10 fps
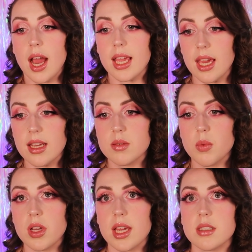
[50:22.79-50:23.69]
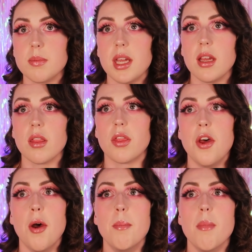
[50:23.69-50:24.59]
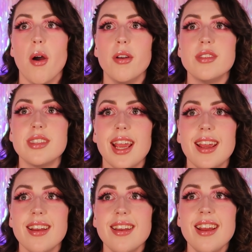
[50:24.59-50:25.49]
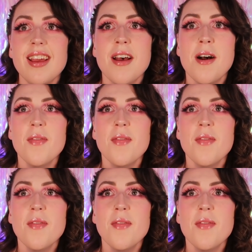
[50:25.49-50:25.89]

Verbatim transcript: I guess what gets me the most heated,